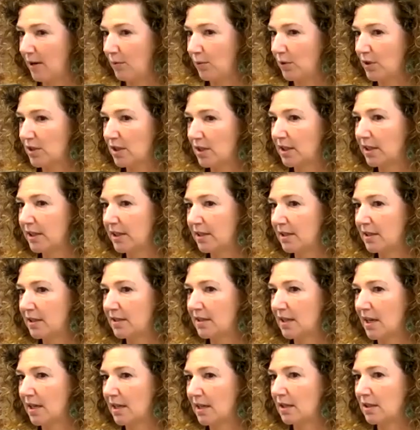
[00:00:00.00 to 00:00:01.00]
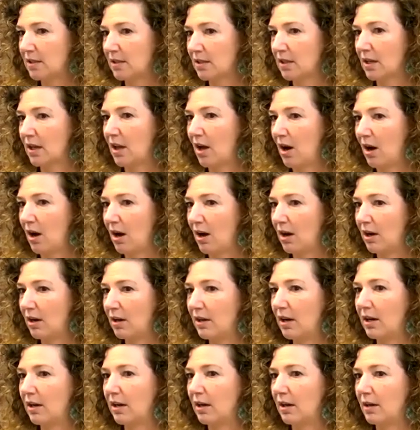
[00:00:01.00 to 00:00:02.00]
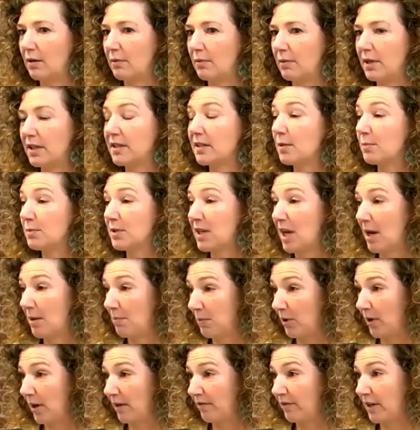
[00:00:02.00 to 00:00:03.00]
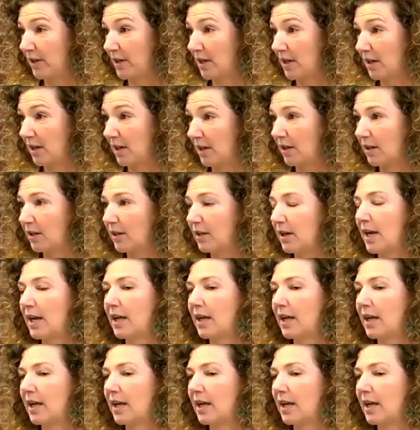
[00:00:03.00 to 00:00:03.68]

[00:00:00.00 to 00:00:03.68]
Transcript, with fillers: which Clinton signed into law in September every year.